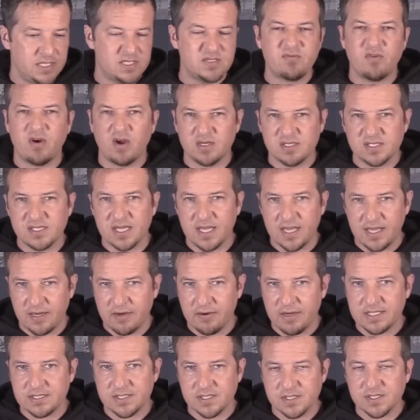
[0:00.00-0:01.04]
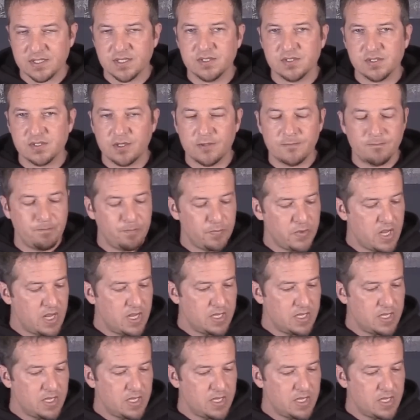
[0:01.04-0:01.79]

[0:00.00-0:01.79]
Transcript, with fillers: as far as the IRS is concerned.